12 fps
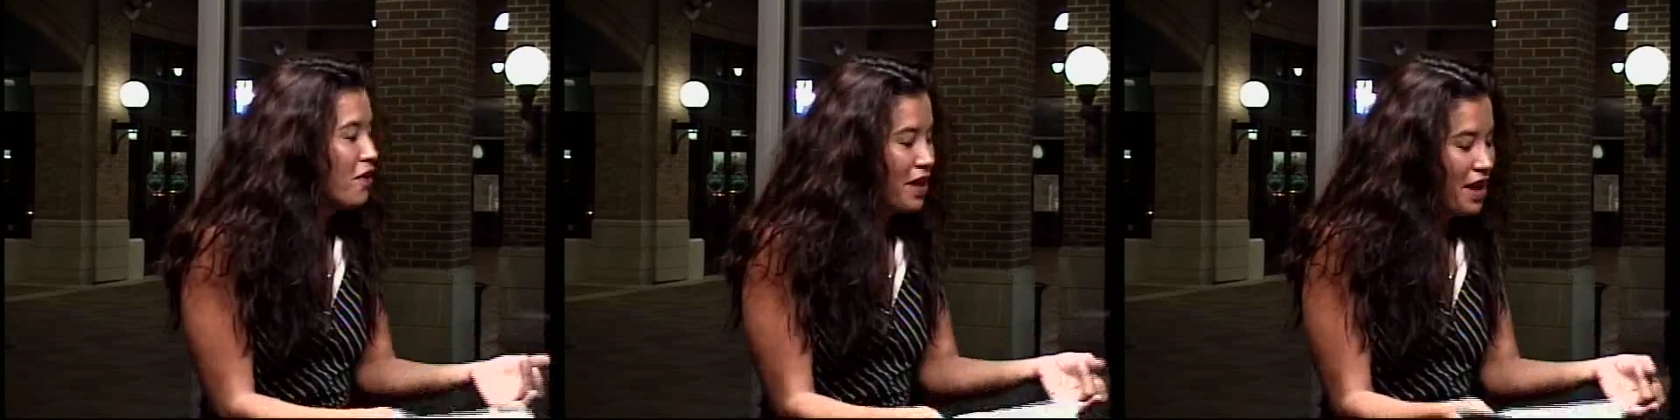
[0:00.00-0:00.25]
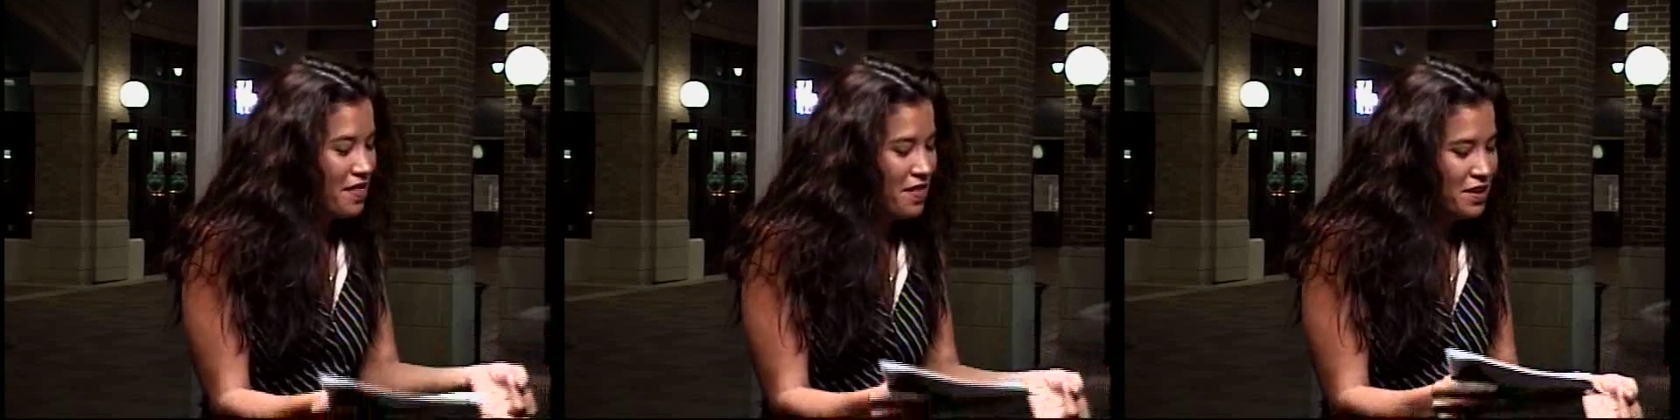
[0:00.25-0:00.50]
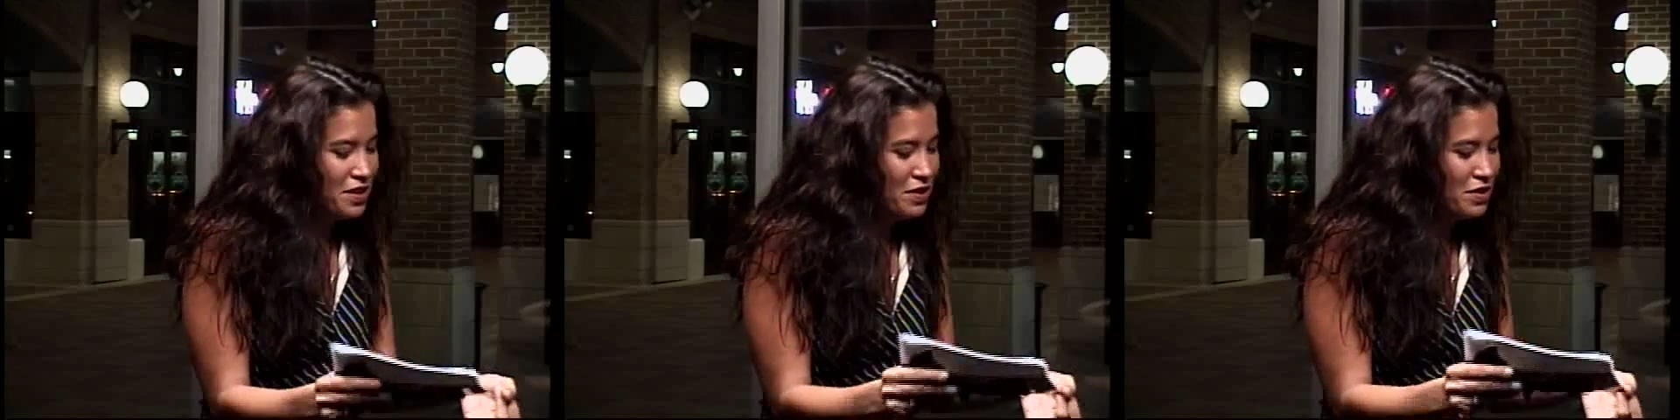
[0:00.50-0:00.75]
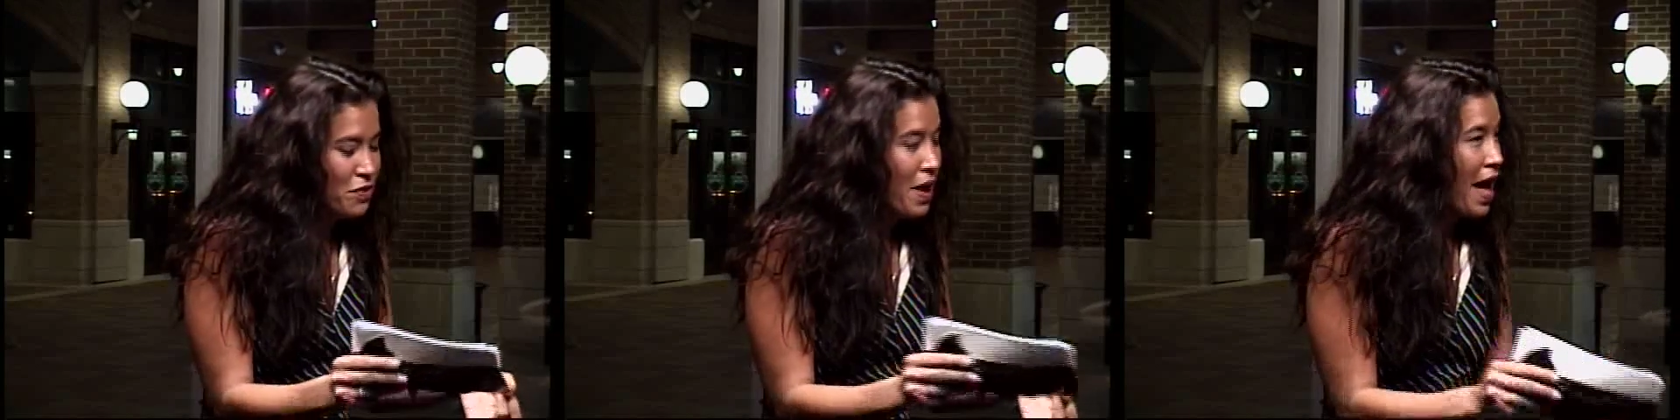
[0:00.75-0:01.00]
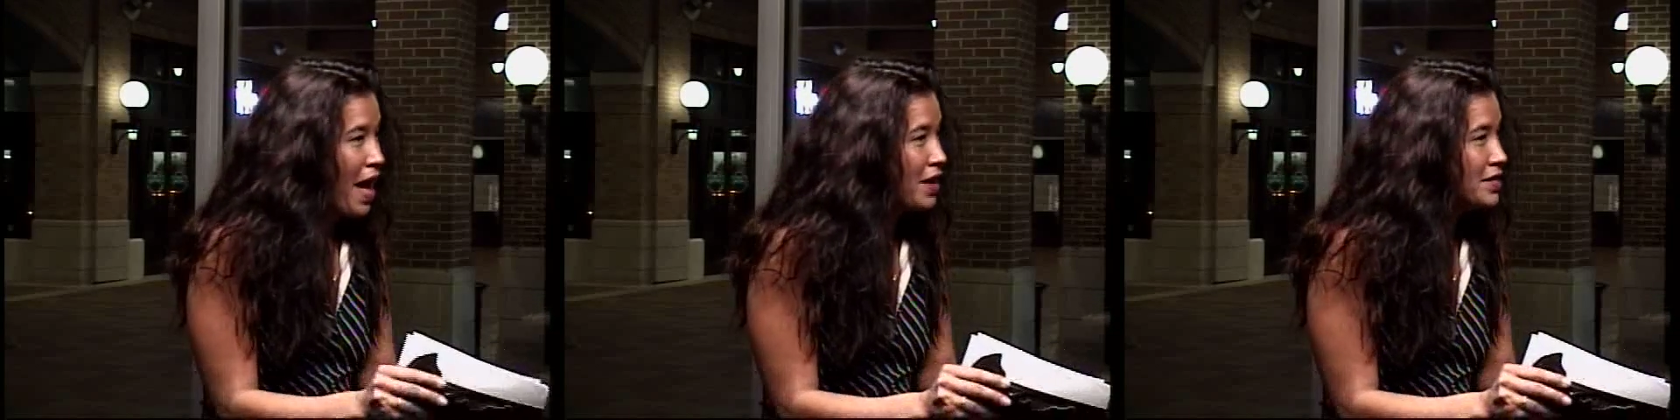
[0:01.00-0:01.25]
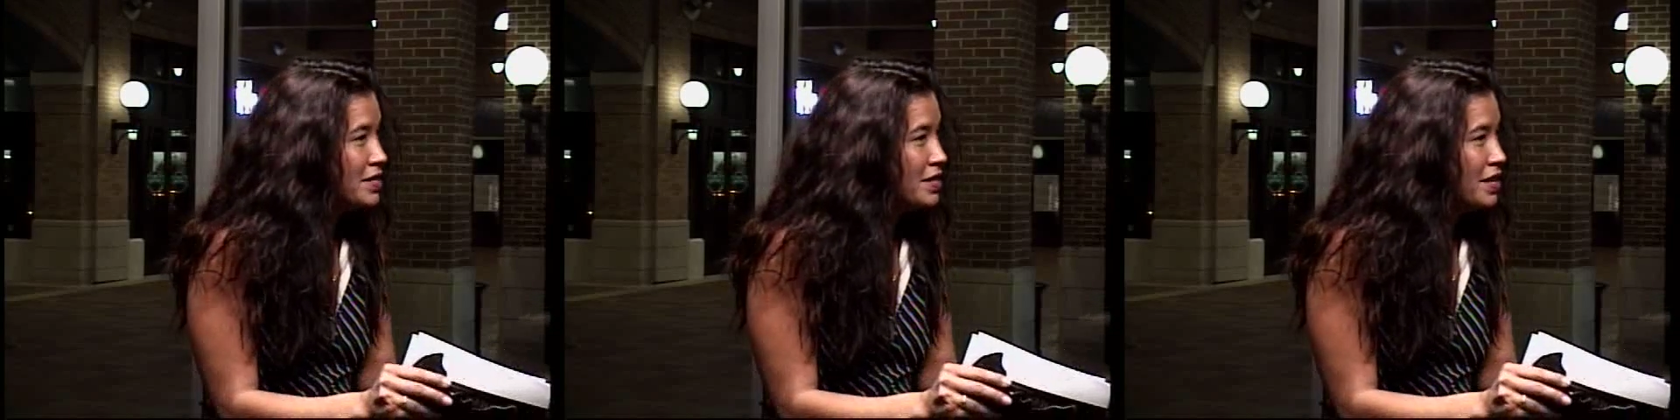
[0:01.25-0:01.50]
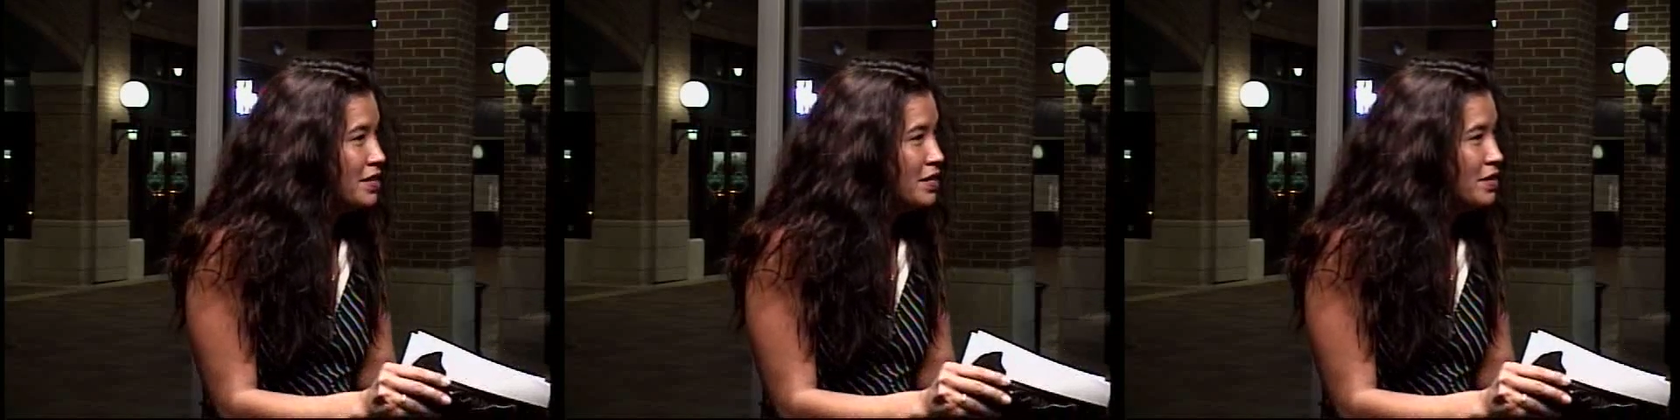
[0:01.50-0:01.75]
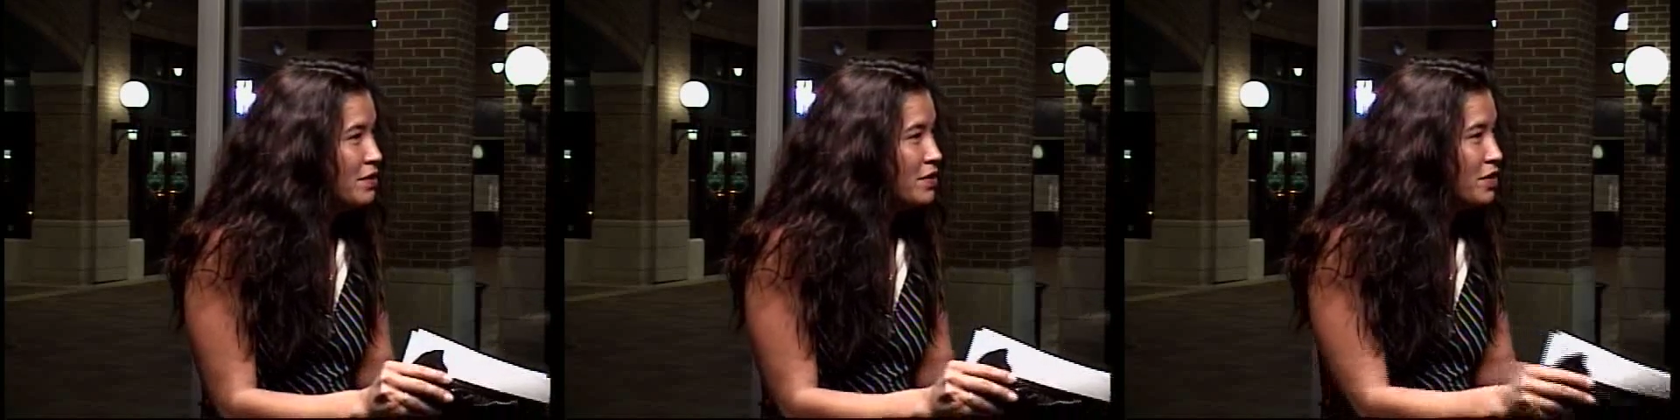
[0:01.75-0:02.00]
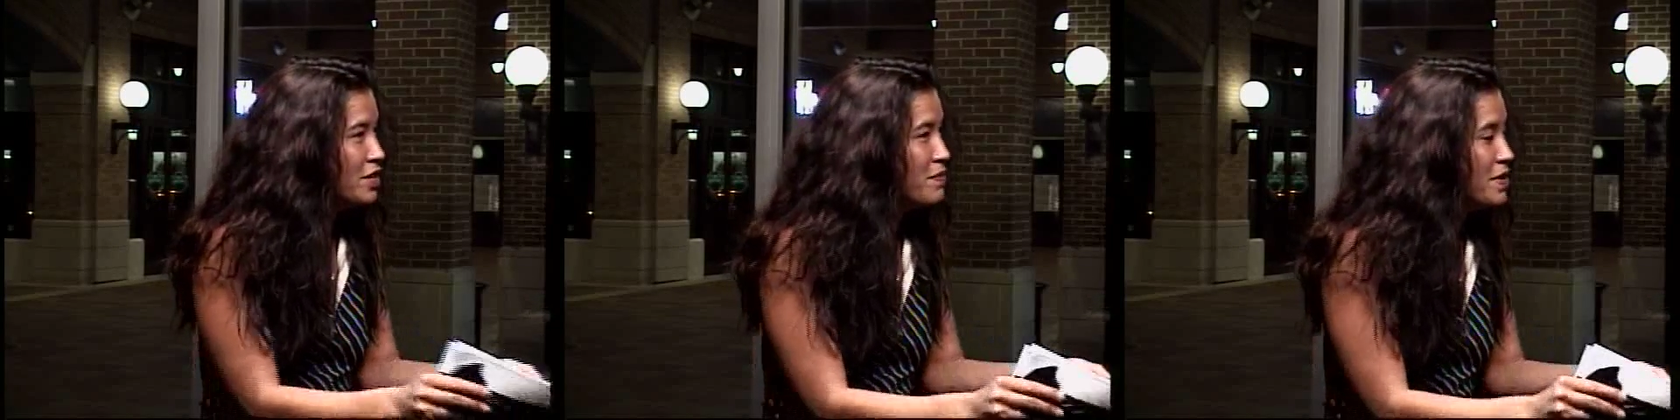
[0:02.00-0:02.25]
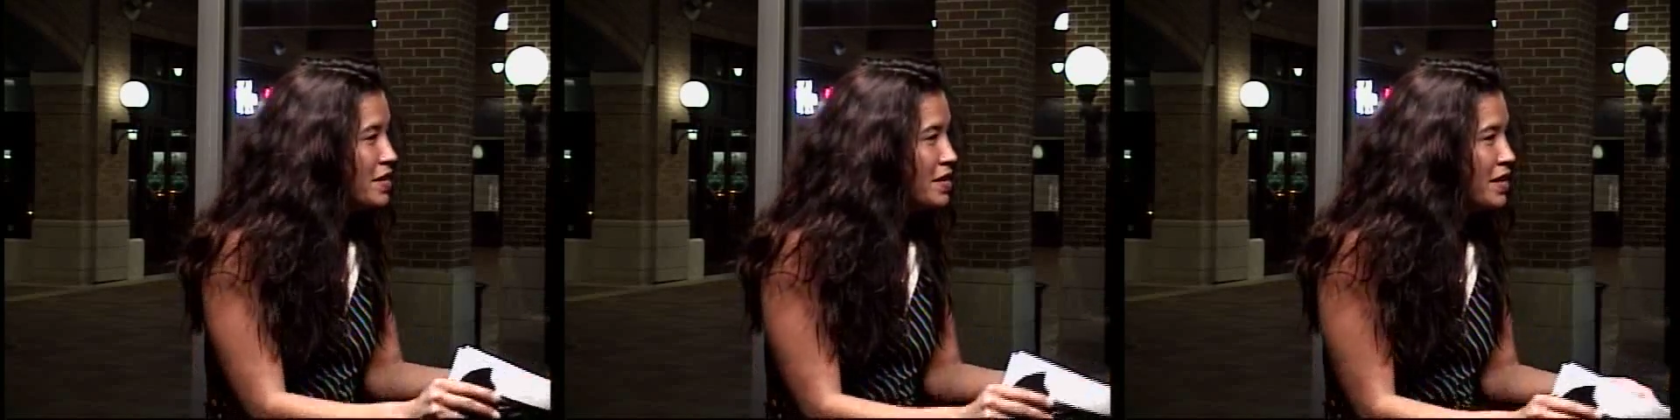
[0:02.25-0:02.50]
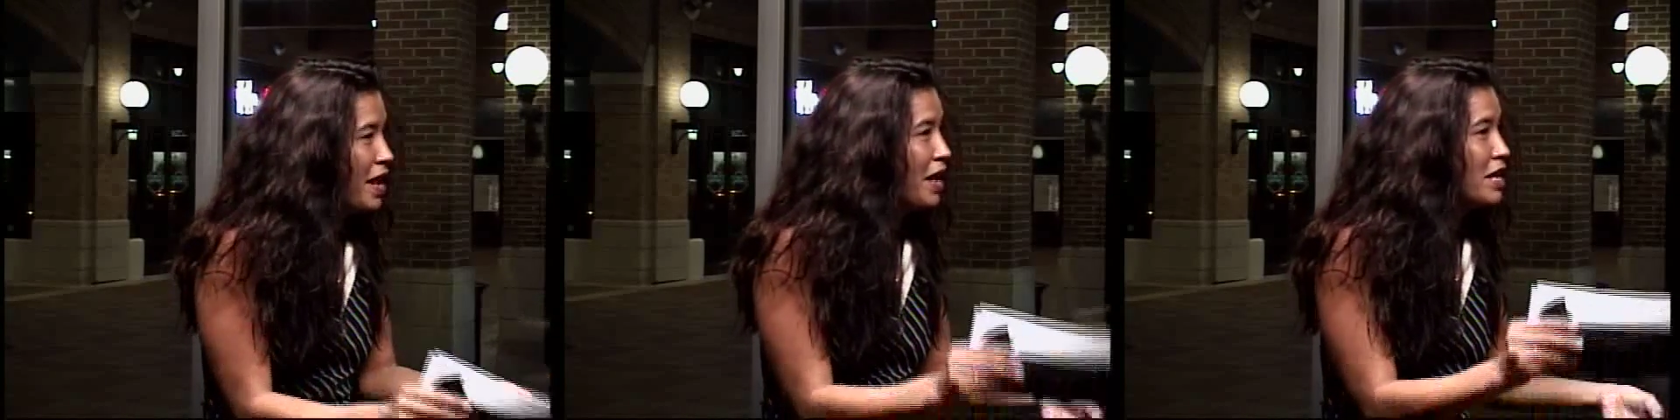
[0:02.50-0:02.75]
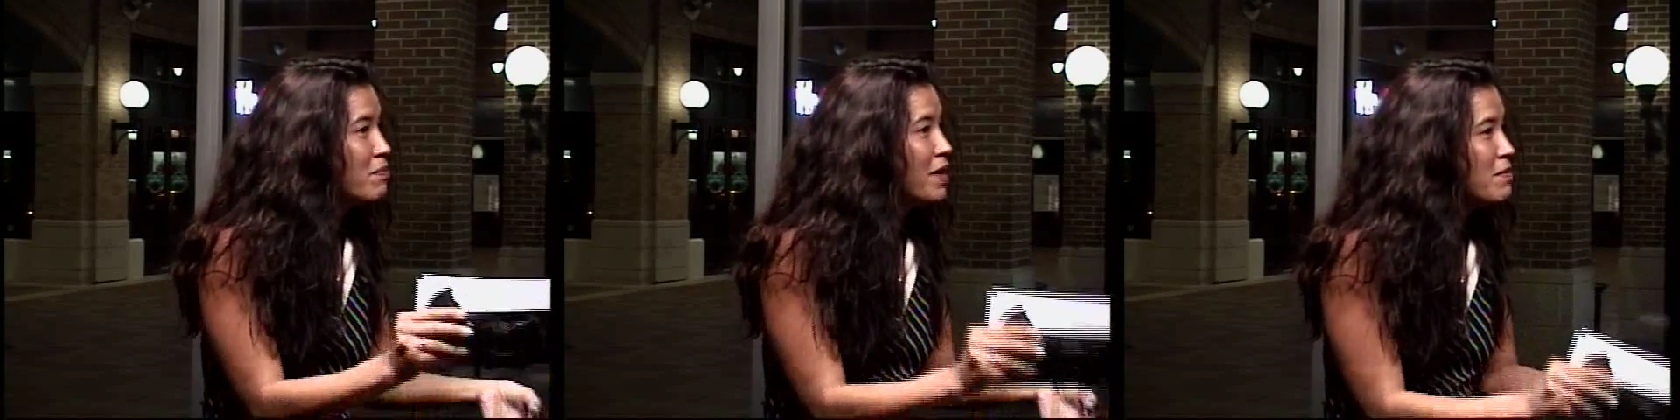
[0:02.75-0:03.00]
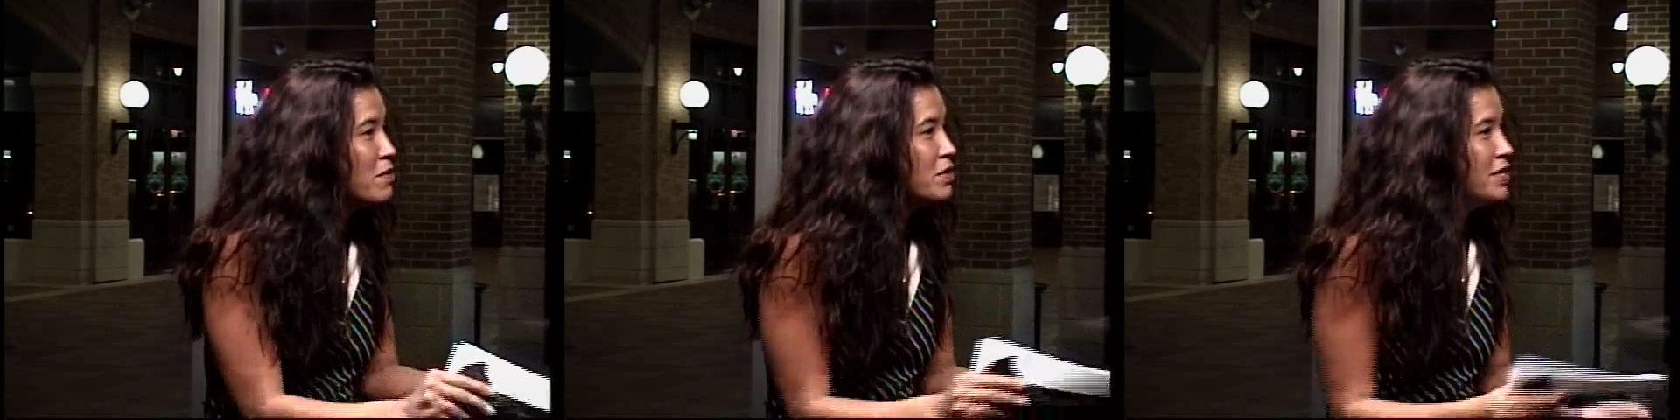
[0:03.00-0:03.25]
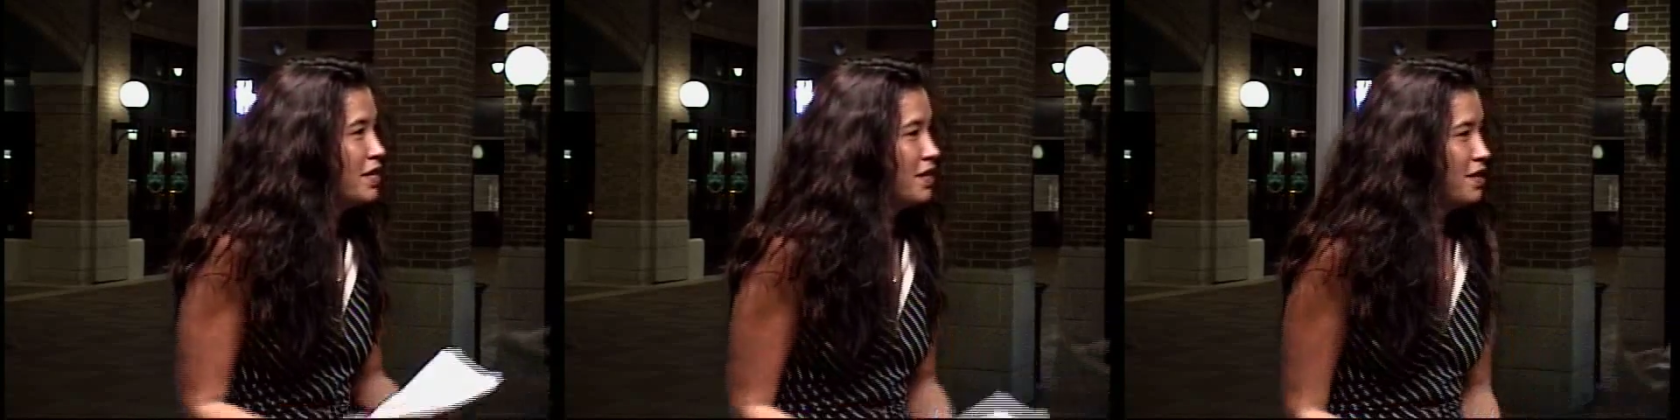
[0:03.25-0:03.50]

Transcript: Okay, and then you act, and you're a comedian, and you play music.